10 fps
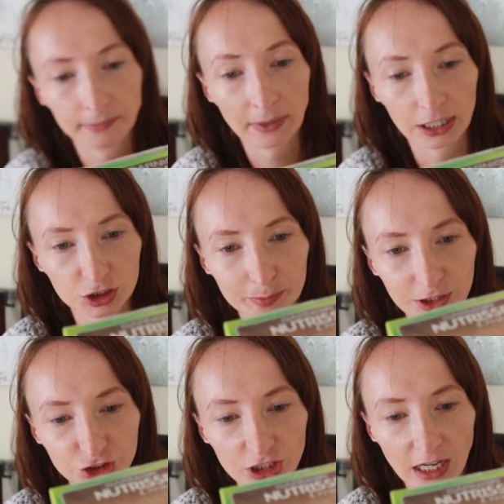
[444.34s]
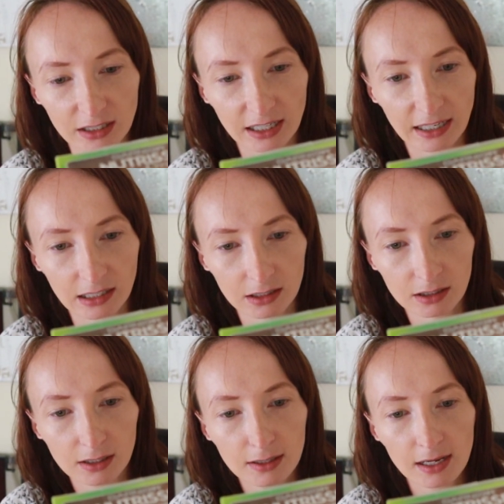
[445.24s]
much, much darker,
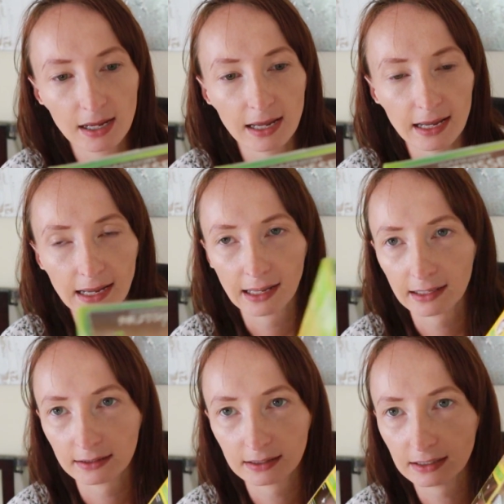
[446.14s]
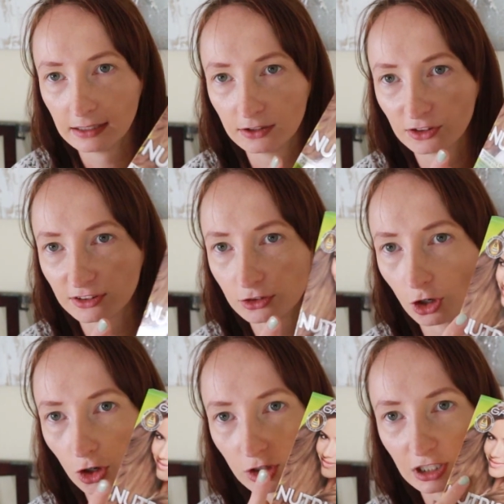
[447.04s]
and it's
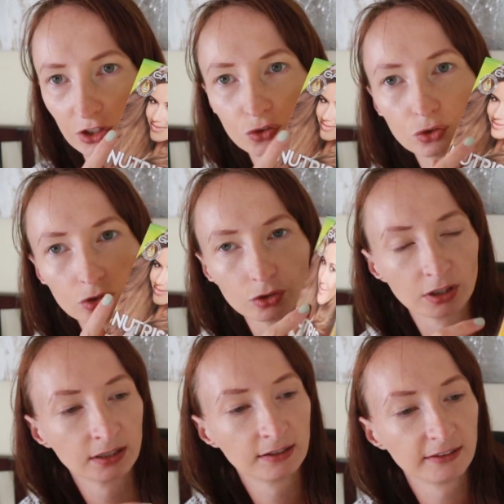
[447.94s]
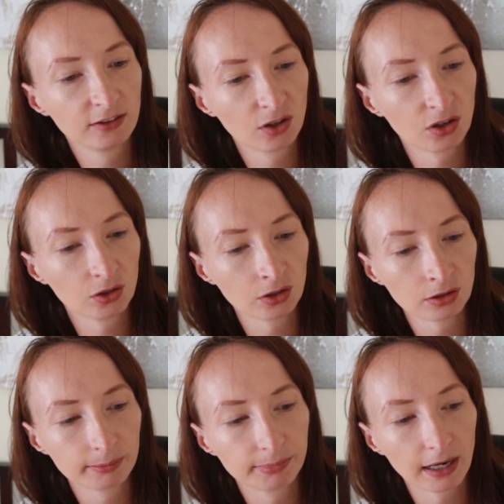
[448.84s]
not gonna turn this color,
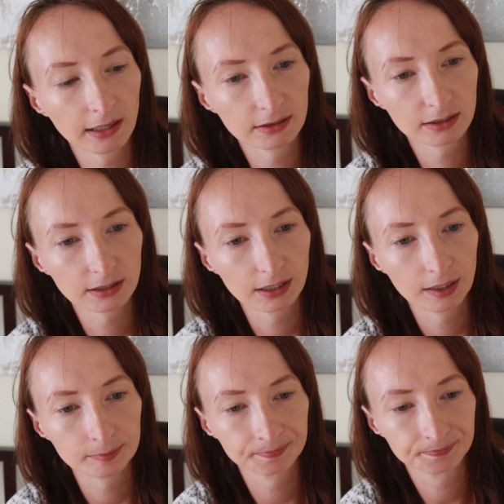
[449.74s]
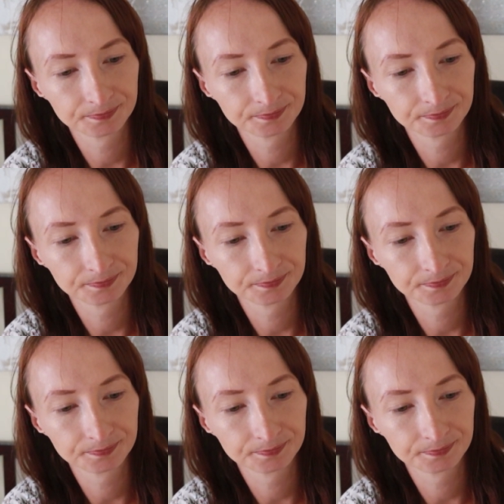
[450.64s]
but... Uh,